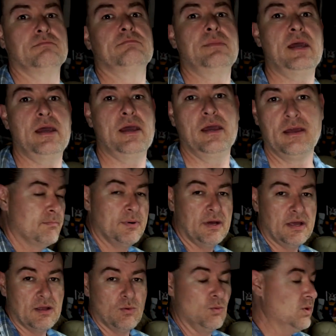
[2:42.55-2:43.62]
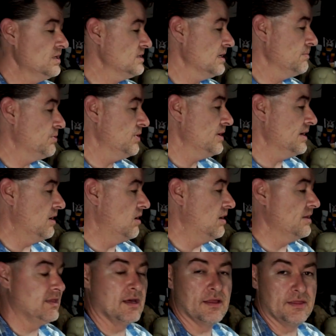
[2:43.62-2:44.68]
Man, but once I put
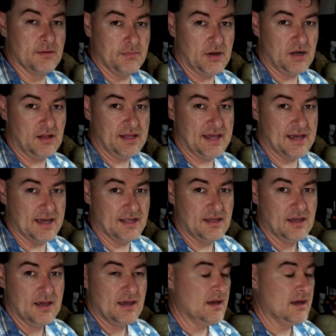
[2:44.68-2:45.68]
on the ball head,